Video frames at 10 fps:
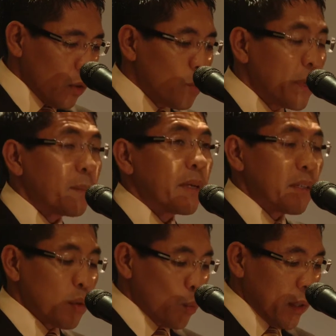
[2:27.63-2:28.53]
To make
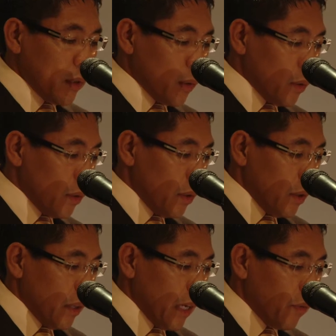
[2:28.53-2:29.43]
matters worse,
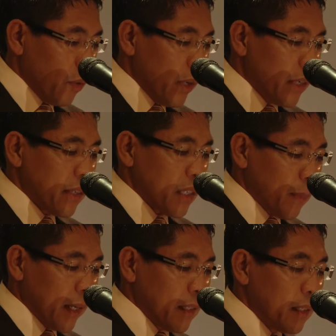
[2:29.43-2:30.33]
heavy rain is
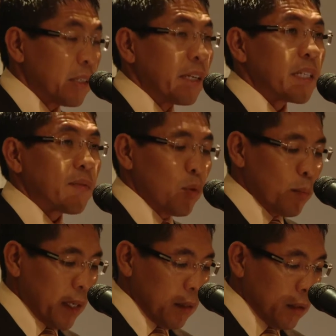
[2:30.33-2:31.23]
expected in the next few
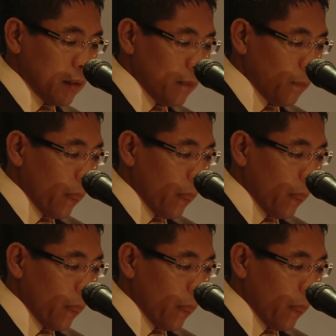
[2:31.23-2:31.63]
months,